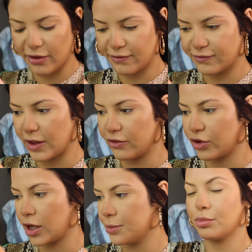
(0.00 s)
my
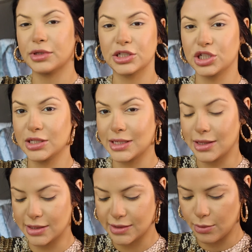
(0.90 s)
favorite blushes
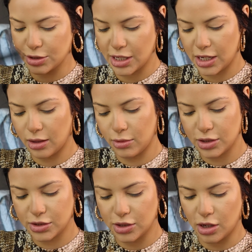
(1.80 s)
in the
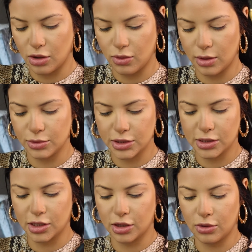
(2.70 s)
summertime. So I'm
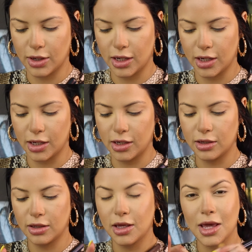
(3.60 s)
just going to go ahead
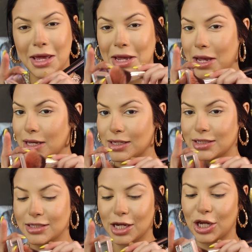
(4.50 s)

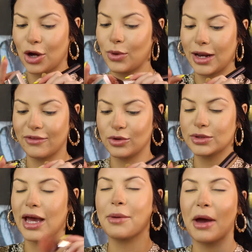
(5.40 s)
and go in heavy
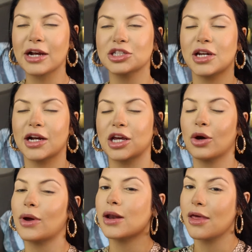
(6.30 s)
with that. I'm actually not going to
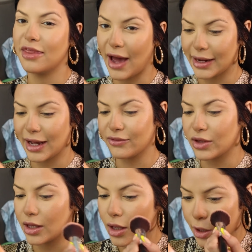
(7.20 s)
go in that
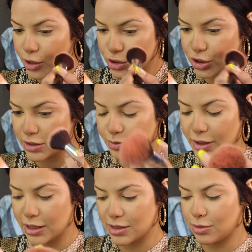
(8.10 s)
heavy just
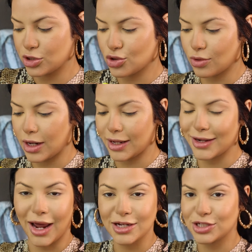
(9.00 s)
because I've been
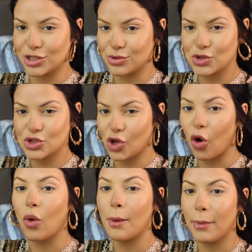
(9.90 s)
trying not to do
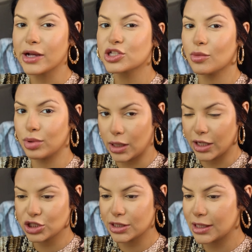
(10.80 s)
so much
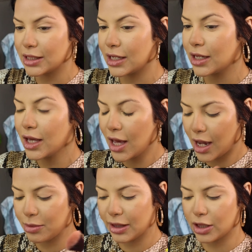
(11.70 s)
blush lately.
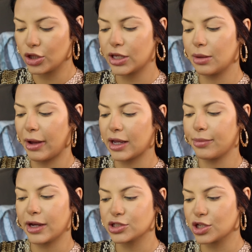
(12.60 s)
I've been like looking back
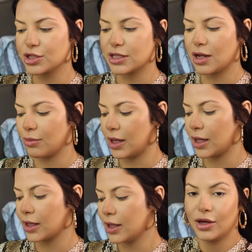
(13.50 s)
at pictures and I'm
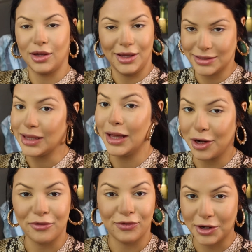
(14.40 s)
like, that's a
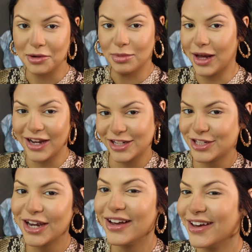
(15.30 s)
lot of freaking
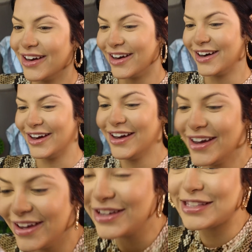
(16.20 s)
blush.
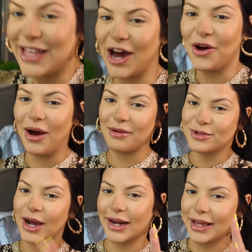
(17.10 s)
So I'm
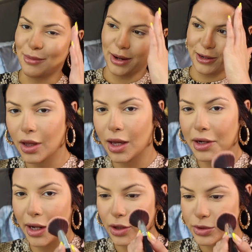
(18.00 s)
trying to get better. And
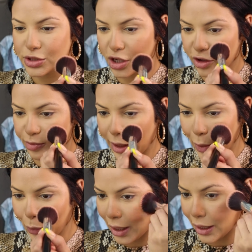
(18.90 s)
I always start off
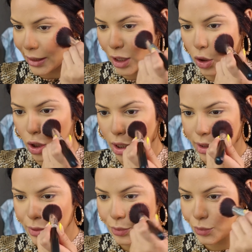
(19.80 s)
by patting
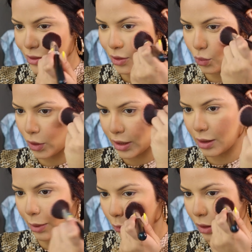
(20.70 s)
on and then
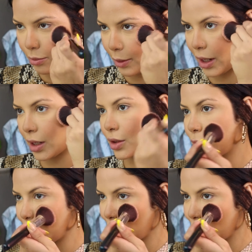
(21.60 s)
working my way back.